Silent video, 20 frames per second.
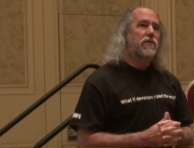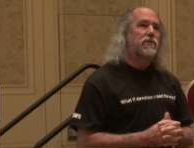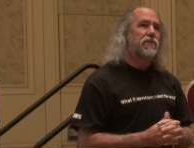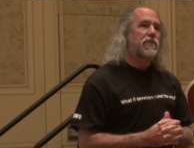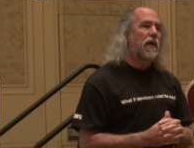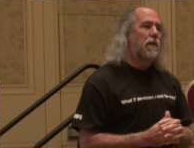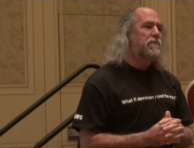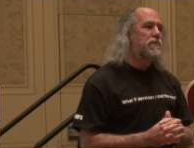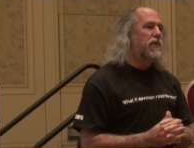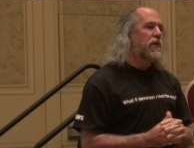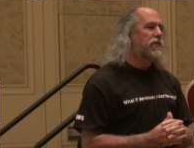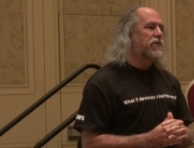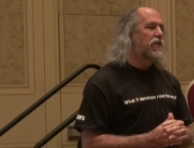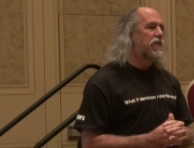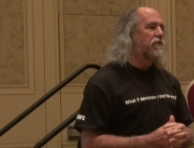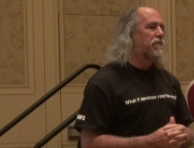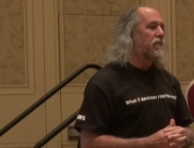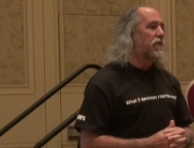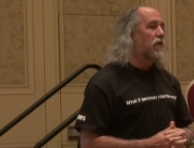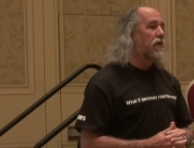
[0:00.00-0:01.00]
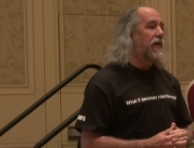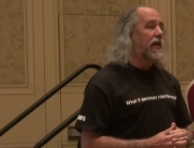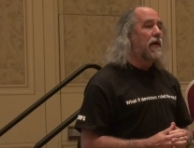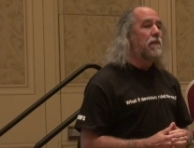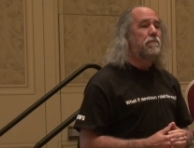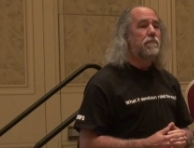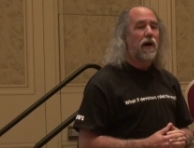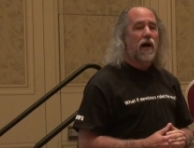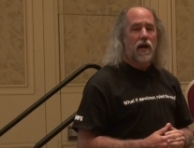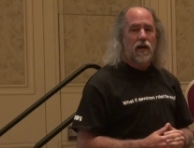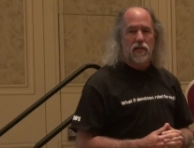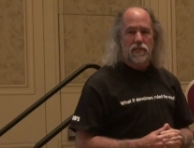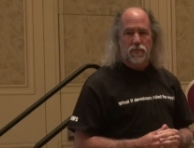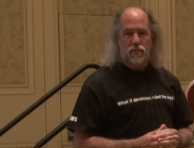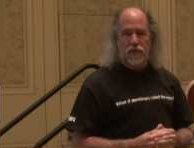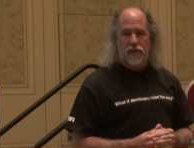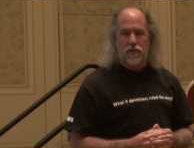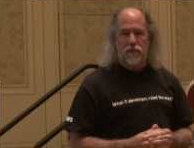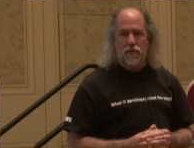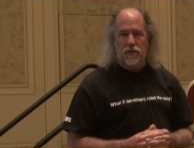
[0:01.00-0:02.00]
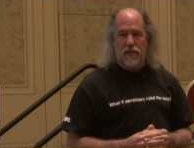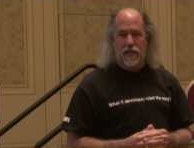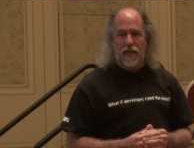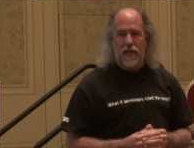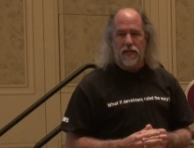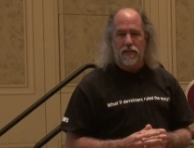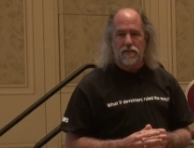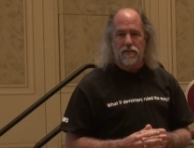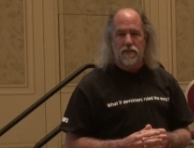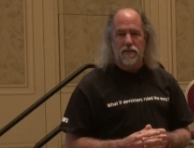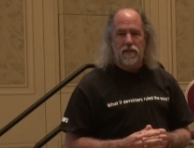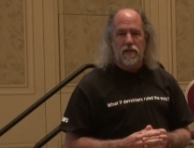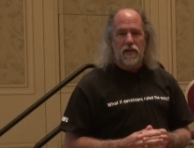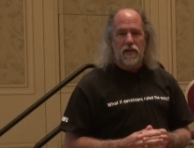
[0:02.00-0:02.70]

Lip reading: subject to the very empires we create.